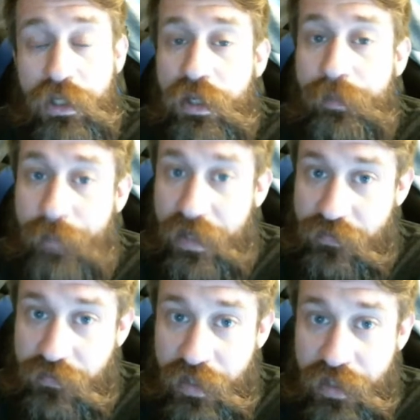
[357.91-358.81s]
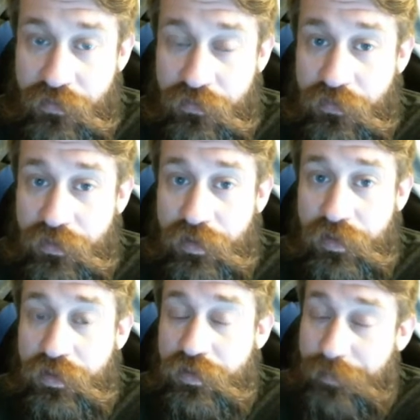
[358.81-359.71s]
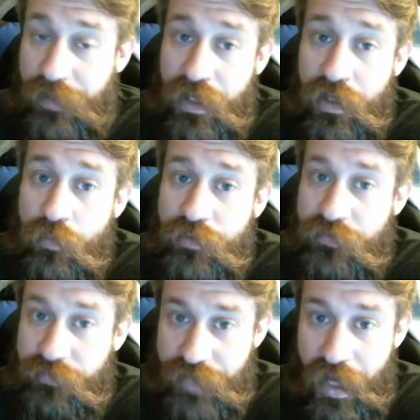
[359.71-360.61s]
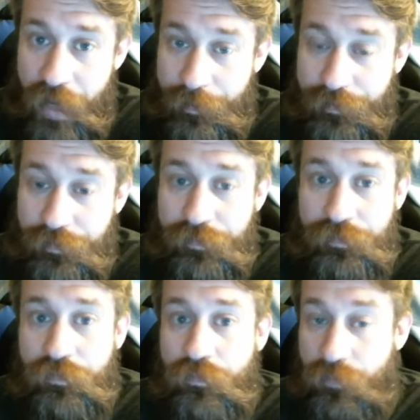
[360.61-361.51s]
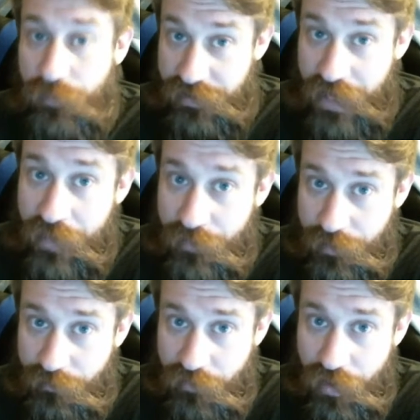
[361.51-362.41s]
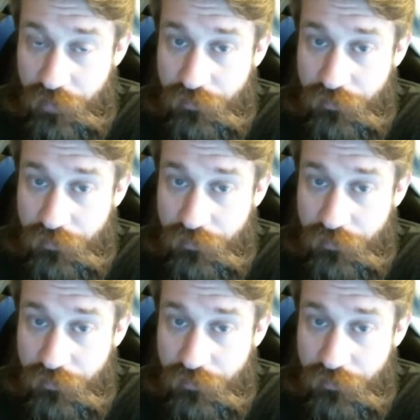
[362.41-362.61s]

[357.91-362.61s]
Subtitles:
it made sense the player would stop, regather himself,